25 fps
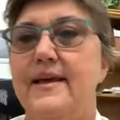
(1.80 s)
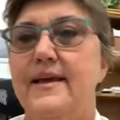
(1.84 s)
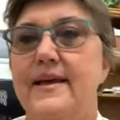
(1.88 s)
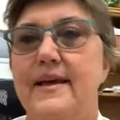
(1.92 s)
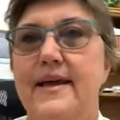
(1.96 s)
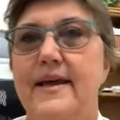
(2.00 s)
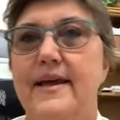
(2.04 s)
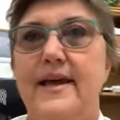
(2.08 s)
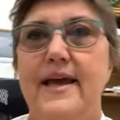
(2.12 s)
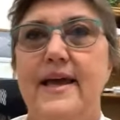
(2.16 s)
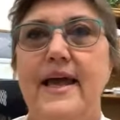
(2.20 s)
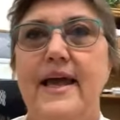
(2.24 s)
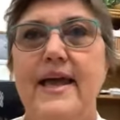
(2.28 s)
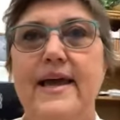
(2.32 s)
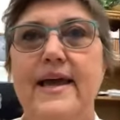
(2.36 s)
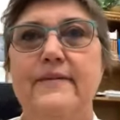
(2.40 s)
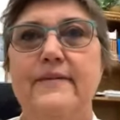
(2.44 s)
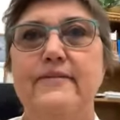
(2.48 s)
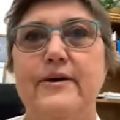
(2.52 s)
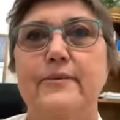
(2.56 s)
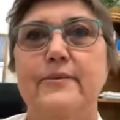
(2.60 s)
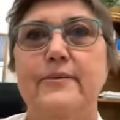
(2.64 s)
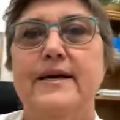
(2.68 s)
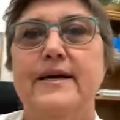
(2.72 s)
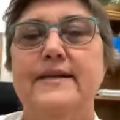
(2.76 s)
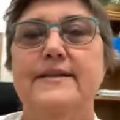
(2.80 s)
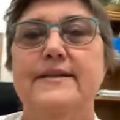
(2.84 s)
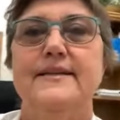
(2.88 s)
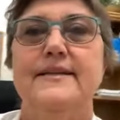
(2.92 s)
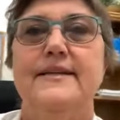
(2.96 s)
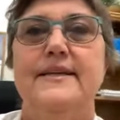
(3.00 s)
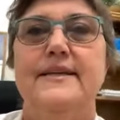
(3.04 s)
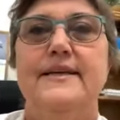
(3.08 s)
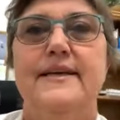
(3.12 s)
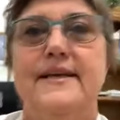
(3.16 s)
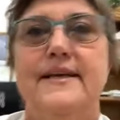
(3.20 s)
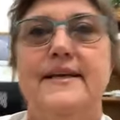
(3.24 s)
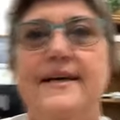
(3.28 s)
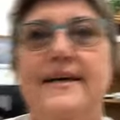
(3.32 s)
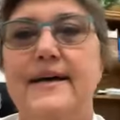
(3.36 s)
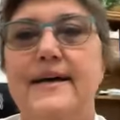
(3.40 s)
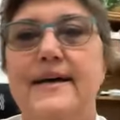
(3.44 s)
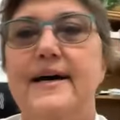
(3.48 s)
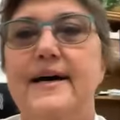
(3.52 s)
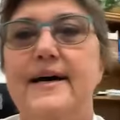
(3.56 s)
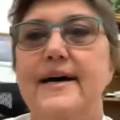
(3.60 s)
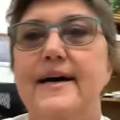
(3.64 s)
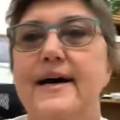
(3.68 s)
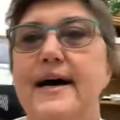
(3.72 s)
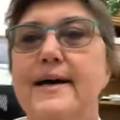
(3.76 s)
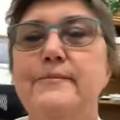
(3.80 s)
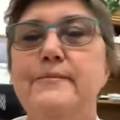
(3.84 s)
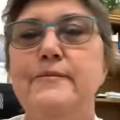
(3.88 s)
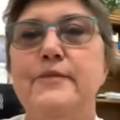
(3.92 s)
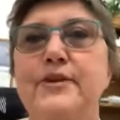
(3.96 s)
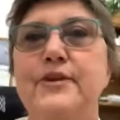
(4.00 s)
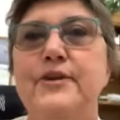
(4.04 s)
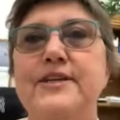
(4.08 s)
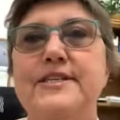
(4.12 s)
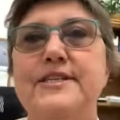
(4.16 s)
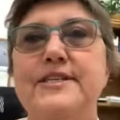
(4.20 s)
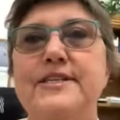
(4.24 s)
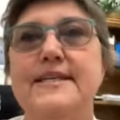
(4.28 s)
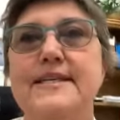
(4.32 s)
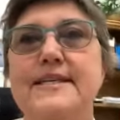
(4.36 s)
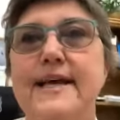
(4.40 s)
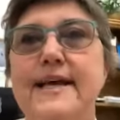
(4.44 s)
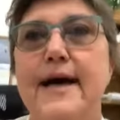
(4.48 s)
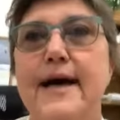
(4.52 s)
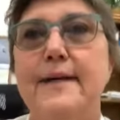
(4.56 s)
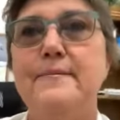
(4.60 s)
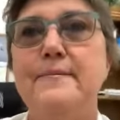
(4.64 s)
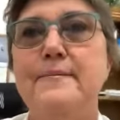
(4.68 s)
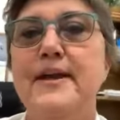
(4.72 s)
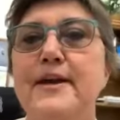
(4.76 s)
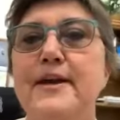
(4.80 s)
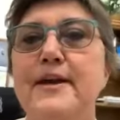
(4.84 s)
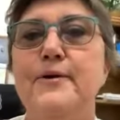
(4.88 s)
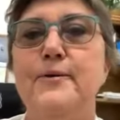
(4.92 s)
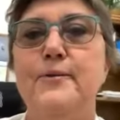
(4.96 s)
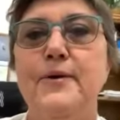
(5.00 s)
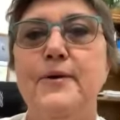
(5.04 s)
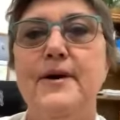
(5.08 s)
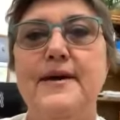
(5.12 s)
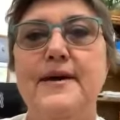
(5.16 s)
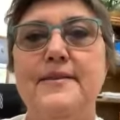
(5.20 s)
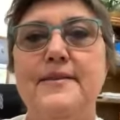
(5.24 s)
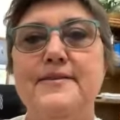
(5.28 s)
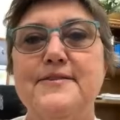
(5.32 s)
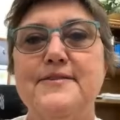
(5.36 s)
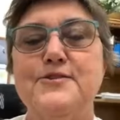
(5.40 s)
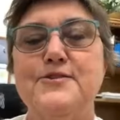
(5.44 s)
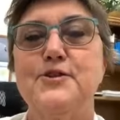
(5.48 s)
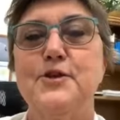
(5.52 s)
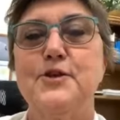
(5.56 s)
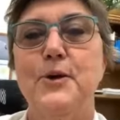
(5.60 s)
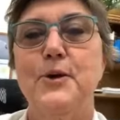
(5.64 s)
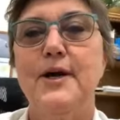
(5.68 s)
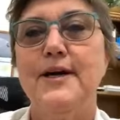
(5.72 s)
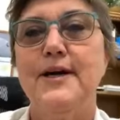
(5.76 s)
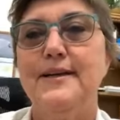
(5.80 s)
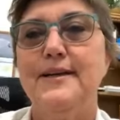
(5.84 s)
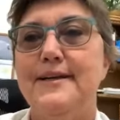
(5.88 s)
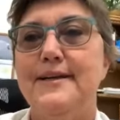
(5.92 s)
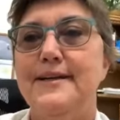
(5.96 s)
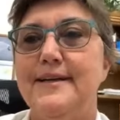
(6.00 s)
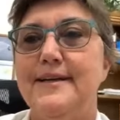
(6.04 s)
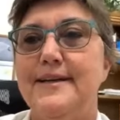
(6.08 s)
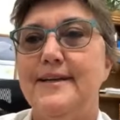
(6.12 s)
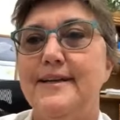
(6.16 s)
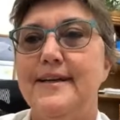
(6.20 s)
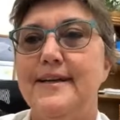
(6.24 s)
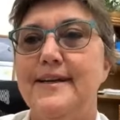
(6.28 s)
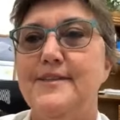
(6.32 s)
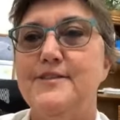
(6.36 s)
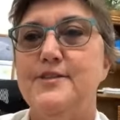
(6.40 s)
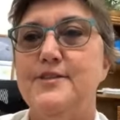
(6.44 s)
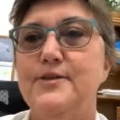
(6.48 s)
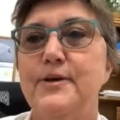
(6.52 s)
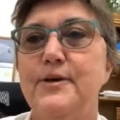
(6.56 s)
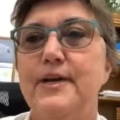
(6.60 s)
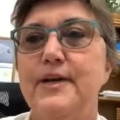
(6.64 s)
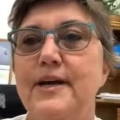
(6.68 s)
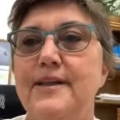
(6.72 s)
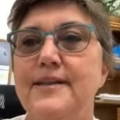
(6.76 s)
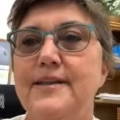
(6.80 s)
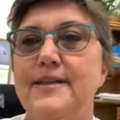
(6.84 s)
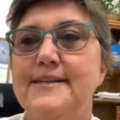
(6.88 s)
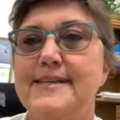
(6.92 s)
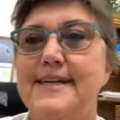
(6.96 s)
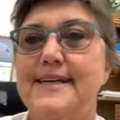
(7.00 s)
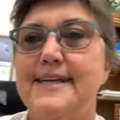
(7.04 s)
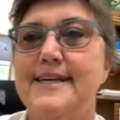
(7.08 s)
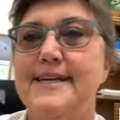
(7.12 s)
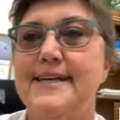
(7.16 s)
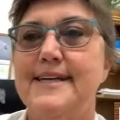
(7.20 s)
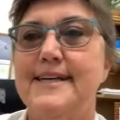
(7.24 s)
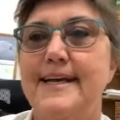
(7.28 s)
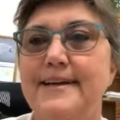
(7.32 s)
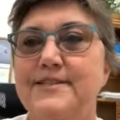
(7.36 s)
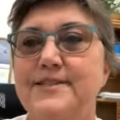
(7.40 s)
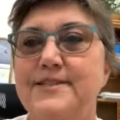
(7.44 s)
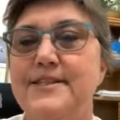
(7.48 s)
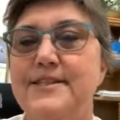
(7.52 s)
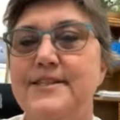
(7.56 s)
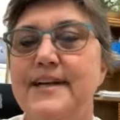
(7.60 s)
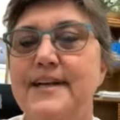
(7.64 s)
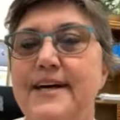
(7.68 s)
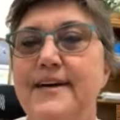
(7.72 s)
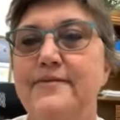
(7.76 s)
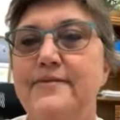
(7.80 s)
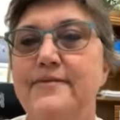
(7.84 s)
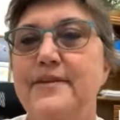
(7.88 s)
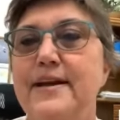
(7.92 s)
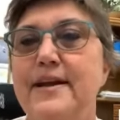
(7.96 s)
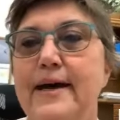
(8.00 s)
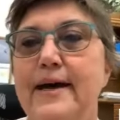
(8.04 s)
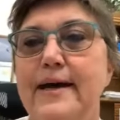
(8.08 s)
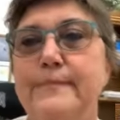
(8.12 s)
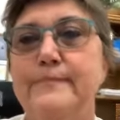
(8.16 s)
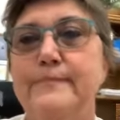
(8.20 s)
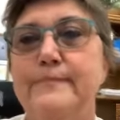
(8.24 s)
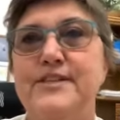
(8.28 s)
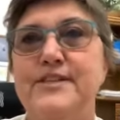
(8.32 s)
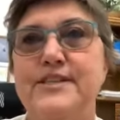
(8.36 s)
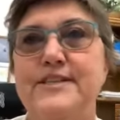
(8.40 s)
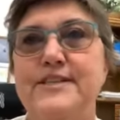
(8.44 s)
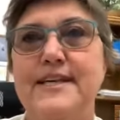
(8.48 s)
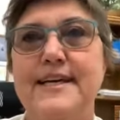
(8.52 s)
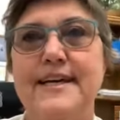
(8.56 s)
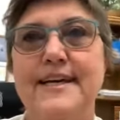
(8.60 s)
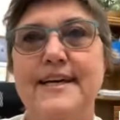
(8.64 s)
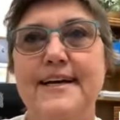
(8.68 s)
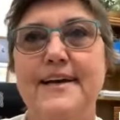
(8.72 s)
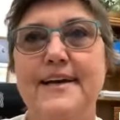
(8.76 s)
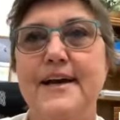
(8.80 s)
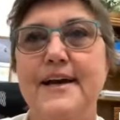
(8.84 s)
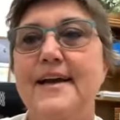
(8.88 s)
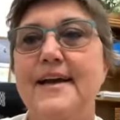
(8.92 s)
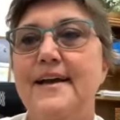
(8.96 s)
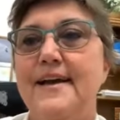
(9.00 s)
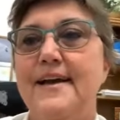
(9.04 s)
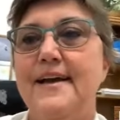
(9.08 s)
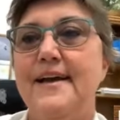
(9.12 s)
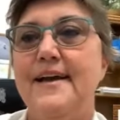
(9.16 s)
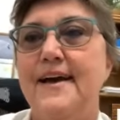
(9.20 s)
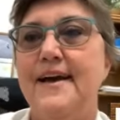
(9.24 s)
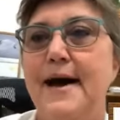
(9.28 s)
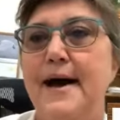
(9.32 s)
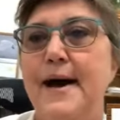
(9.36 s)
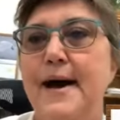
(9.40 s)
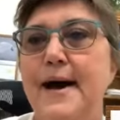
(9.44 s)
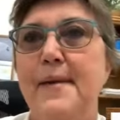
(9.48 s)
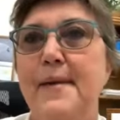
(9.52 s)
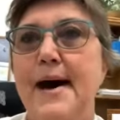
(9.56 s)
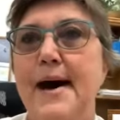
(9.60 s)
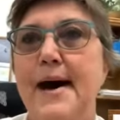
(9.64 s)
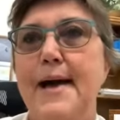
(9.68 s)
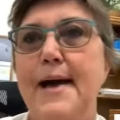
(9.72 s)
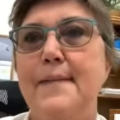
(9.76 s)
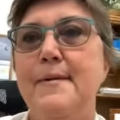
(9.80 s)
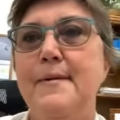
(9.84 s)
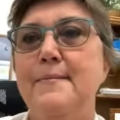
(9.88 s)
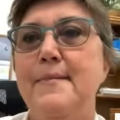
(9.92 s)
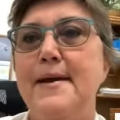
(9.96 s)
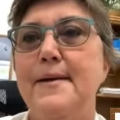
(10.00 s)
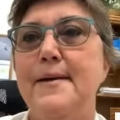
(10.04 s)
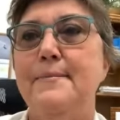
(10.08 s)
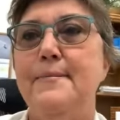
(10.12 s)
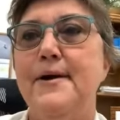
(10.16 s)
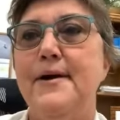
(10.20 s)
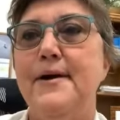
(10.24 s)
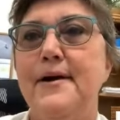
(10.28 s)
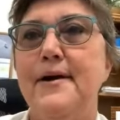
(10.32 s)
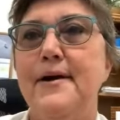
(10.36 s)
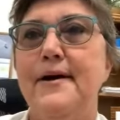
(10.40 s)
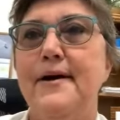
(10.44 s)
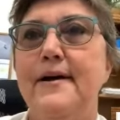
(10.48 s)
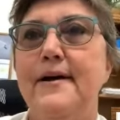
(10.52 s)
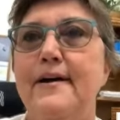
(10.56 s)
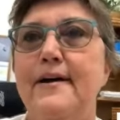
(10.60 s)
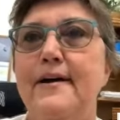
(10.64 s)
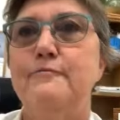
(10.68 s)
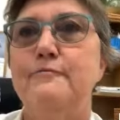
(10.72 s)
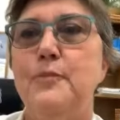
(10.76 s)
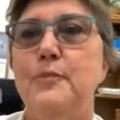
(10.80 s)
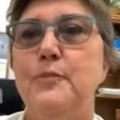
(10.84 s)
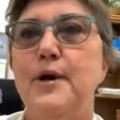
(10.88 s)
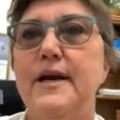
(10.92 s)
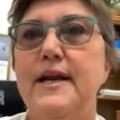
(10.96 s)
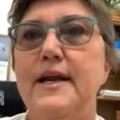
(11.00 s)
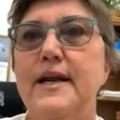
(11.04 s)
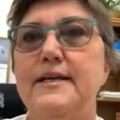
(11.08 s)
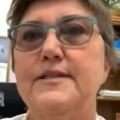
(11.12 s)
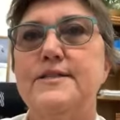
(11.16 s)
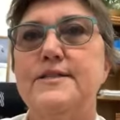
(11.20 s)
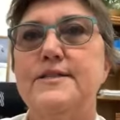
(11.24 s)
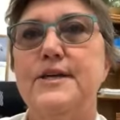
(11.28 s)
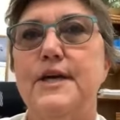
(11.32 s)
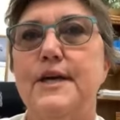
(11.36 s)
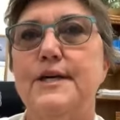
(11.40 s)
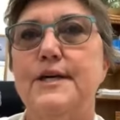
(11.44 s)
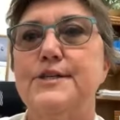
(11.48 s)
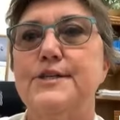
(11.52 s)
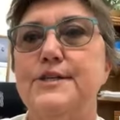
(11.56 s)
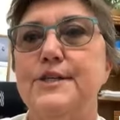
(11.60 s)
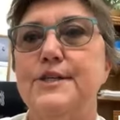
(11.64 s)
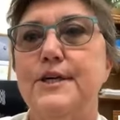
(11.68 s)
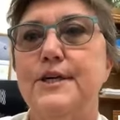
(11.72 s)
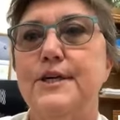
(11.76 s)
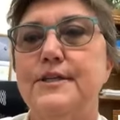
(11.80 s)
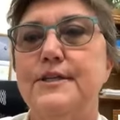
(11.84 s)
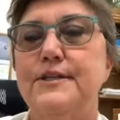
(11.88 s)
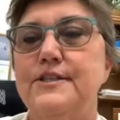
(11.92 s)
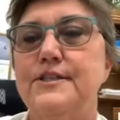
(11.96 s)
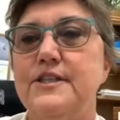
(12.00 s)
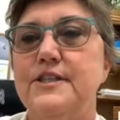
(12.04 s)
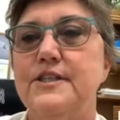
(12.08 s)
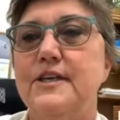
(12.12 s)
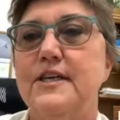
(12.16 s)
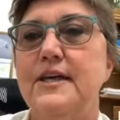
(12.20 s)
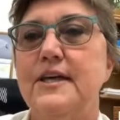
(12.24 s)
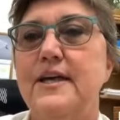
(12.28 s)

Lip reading: Hey everyone, I'm Kristi. I'm here with Stuart. He's doing all the technical stuff and I'm just here. I'm a member of Morning Star Church.